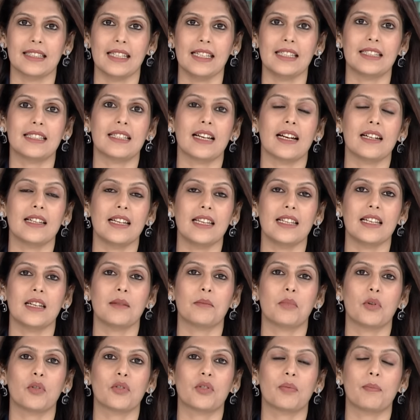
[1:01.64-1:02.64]
He studied in
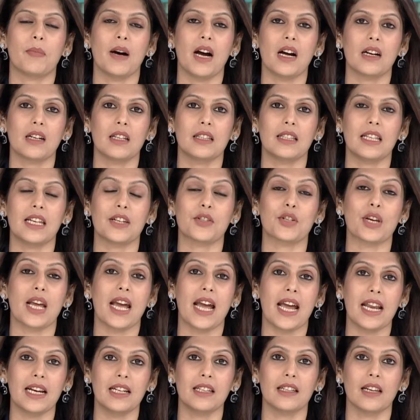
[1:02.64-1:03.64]
both Bangladesh
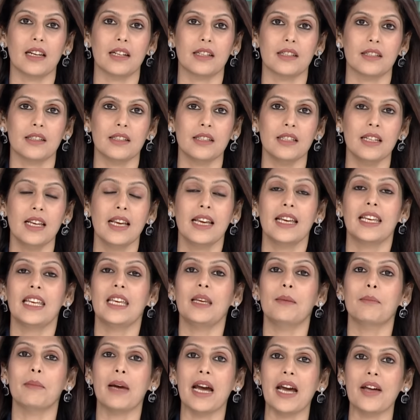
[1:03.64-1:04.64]
and London.
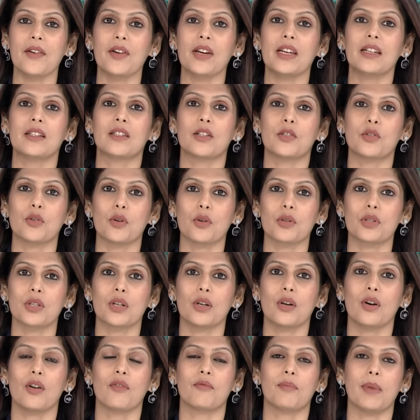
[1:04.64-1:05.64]
He married the daughter
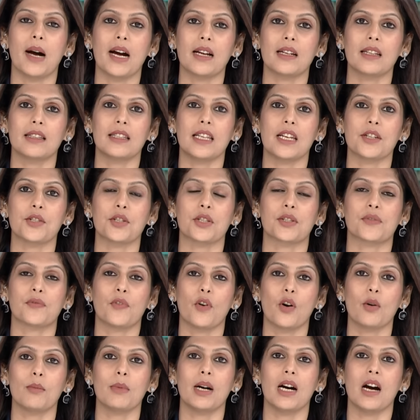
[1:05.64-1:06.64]
of Bangladesh's
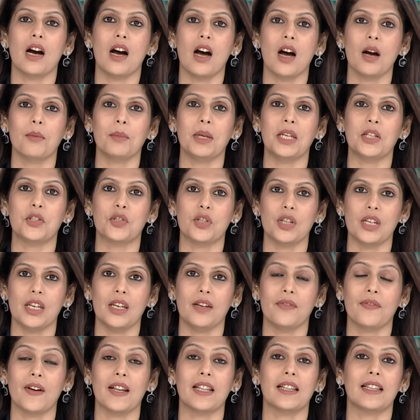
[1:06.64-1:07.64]
former army
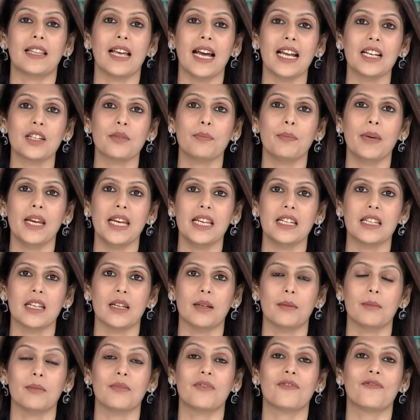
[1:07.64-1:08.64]
chief, and that made
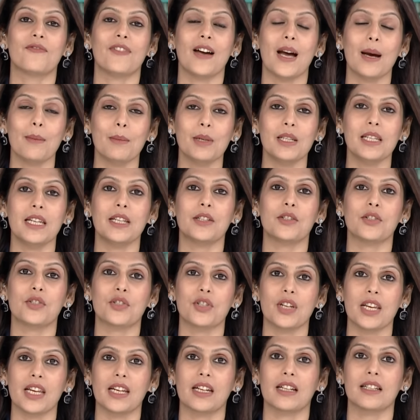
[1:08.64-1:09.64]
him family to
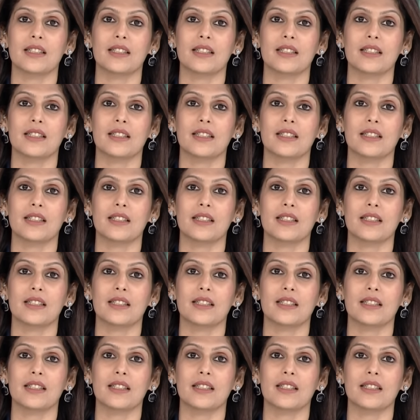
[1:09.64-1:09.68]
Sheikh